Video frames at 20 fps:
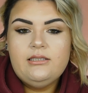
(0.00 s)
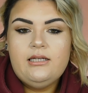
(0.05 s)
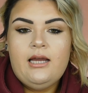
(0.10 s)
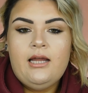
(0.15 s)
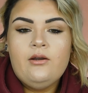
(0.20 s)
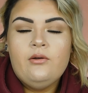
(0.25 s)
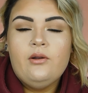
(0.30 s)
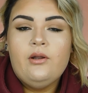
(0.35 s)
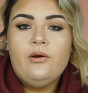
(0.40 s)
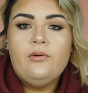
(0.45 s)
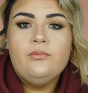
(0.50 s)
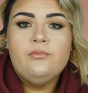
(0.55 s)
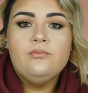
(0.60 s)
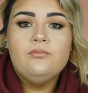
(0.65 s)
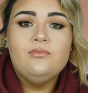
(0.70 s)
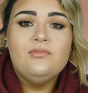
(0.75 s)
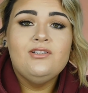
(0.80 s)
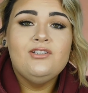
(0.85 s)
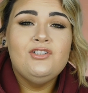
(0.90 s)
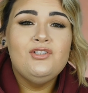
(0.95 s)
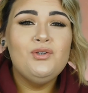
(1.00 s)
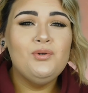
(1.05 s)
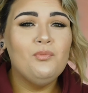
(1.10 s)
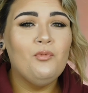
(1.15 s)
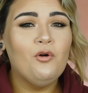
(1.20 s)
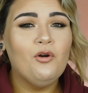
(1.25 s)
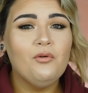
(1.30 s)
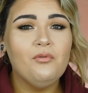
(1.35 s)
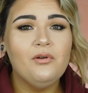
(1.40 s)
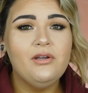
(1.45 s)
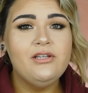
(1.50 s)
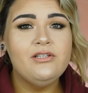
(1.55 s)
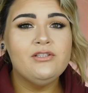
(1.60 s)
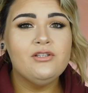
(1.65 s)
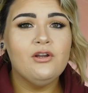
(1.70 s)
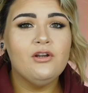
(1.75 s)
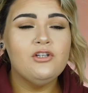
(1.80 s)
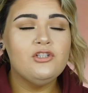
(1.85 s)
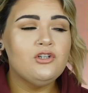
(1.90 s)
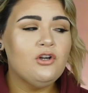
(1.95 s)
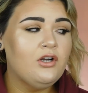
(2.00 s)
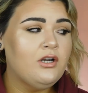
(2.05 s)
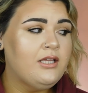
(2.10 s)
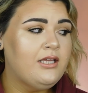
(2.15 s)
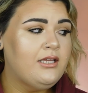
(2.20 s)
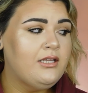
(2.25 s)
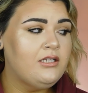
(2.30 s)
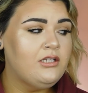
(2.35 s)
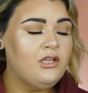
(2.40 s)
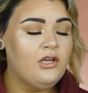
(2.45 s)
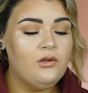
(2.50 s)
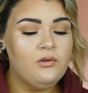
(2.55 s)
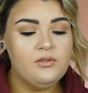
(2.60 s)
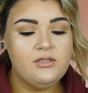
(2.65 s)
I don't know, do more research on it, you know,